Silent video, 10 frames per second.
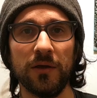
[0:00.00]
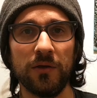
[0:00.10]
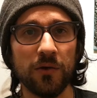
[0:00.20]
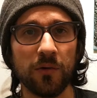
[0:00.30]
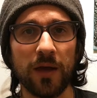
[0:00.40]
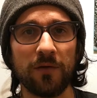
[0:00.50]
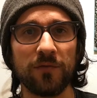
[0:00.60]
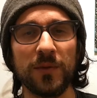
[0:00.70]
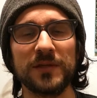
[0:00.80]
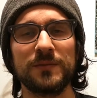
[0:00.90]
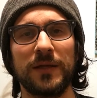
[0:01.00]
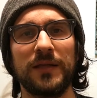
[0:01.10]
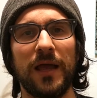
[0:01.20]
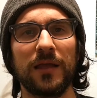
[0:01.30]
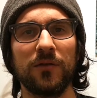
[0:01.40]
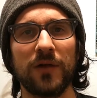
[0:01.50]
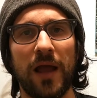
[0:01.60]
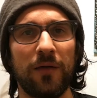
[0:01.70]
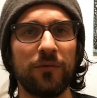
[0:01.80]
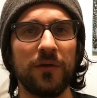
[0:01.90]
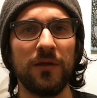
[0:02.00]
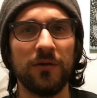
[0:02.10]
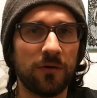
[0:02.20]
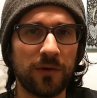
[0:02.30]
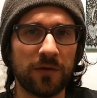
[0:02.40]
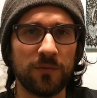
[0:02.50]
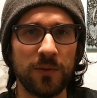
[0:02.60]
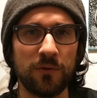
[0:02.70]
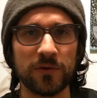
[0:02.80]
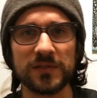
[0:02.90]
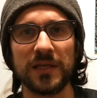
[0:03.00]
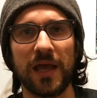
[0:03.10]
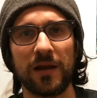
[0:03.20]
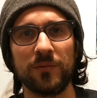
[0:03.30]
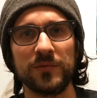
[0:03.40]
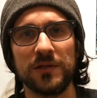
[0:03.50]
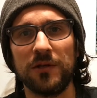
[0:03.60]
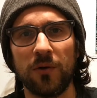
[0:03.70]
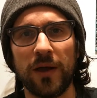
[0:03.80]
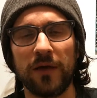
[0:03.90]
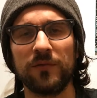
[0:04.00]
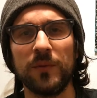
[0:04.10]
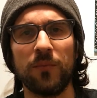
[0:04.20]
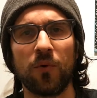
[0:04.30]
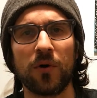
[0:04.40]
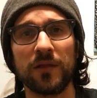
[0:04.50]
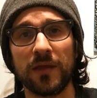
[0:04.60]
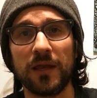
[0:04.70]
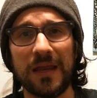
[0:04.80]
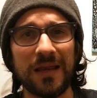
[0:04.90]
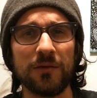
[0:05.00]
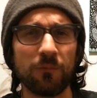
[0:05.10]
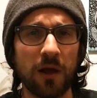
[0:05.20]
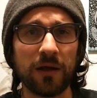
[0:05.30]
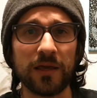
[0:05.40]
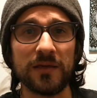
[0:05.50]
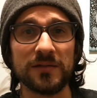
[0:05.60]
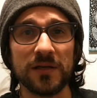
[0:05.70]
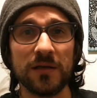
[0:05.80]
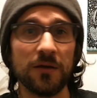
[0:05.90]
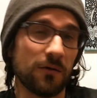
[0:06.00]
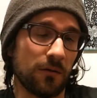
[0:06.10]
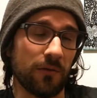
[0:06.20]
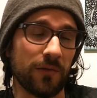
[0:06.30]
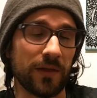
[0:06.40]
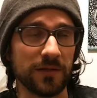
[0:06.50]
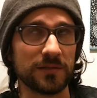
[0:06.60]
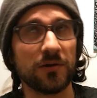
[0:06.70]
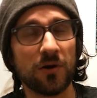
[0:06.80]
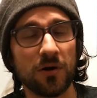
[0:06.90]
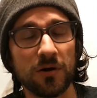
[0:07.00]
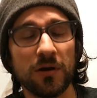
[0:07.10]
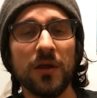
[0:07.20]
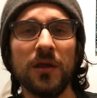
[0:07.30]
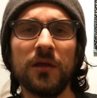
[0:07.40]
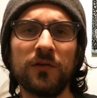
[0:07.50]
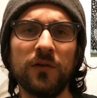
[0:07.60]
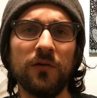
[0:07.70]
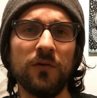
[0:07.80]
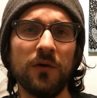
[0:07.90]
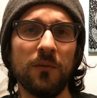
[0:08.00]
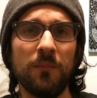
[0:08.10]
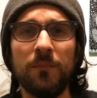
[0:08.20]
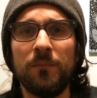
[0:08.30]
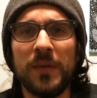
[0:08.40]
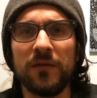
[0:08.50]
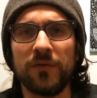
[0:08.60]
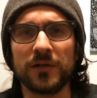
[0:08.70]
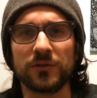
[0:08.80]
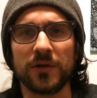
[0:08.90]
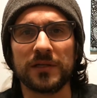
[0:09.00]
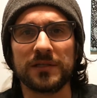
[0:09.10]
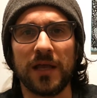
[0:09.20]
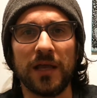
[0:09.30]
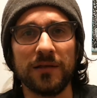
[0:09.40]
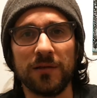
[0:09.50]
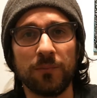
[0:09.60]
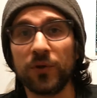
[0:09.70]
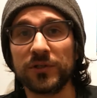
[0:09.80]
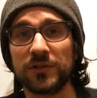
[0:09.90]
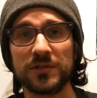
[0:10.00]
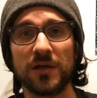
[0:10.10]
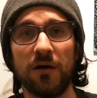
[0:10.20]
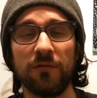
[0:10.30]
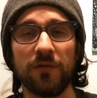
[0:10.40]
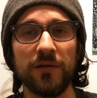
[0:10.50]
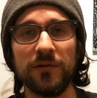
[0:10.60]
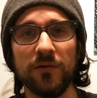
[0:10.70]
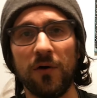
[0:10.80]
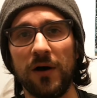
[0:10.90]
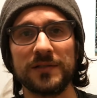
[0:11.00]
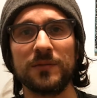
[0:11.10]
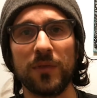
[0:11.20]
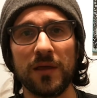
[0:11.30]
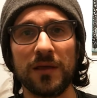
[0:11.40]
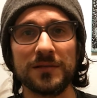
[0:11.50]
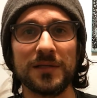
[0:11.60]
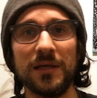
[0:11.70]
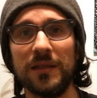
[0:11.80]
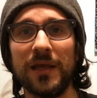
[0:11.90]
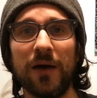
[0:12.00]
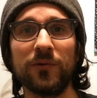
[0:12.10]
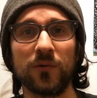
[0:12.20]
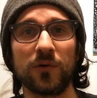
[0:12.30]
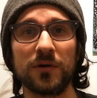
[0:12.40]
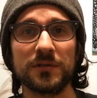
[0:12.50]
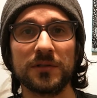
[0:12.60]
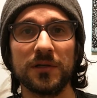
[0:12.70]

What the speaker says: You don't have to be a spectacular athlete. You don't have to be Grizzly Adams, and you don't have to be born in the Canadian Rockies, although that doesn't hurt, to be adventurous and to push yourself and to do awesome things in the outdoors.